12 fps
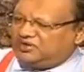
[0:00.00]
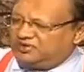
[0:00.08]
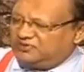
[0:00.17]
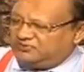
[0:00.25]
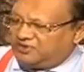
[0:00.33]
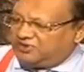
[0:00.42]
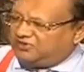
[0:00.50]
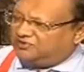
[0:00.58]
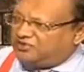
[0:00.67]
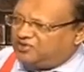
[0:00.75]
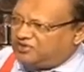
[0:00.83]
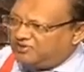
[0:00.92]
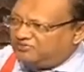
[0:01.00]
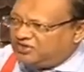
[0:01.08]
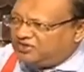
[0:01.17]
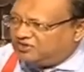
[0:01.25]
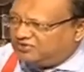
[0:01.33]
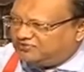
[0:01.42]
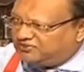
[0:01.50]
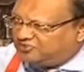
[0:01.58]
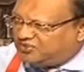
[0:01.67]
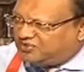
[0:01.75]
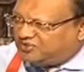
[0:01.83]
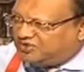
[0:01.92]
have, on this program, we could have
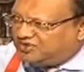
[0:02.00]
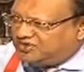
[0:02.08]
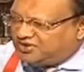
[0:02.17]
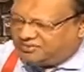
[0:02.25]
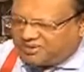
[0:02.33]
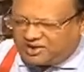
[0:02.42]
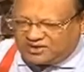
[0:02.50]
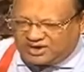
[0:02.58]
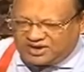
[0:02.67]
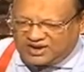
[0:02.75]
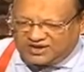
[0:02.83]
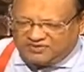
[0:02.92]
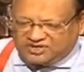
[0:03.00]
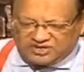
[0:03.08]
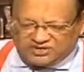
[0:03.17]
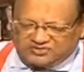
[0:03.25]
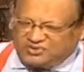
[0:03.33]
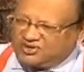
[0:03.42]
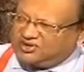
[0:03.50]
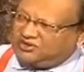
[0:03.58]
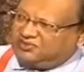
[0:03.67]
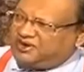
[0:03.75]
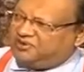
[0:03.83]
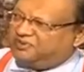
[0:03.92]
spoken about
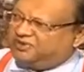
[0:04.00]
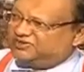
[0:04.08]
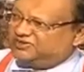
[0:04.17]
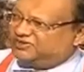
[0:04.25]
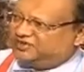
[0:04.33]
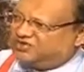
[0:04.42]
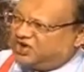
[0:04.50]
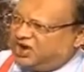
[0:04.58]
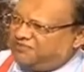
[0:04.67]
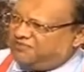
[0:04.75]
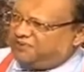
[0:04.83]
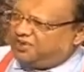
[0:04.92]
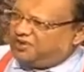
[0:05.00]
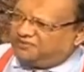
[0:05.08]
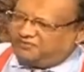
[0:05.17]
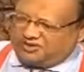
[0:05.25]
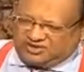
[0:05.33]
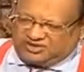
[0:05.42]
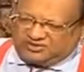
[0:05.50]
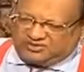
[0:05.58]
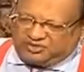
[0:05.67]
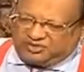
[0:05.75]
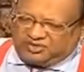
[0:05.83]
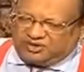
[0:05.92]
President Trump, we could have
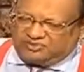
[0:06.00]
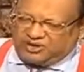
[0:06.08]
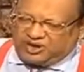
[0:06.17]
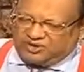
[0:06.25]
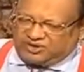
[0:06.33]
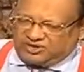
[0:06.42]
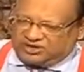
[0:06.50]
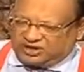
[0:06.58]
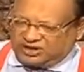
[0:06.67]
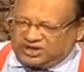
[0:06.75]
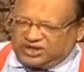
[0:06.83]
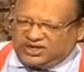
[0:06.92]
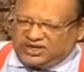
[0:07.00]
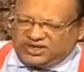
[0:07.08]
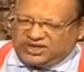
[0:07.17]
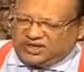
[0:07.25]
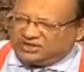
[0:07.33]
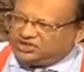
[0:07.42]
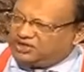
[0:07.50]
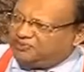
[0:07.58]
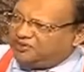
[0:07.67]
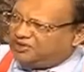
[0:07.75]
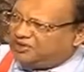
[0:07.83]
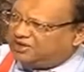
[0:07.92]
spoken about
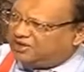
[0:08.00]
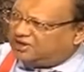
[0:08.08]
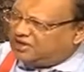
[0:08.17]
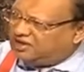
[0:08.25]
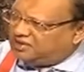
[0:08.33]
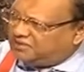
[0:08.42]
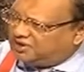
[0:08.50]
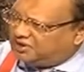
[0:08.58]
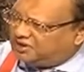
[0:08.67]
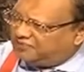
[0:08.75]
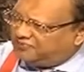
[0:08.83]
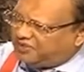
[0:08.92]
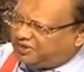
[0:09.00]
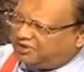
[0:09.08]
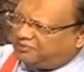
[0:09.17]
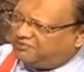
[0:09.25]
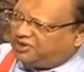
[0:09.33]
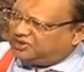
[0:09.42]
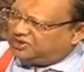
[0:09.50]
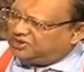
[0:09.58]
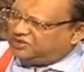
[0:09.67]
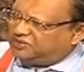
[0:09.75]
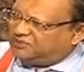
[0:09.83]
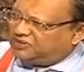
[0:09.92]
Champika Ranawaka, partly Champika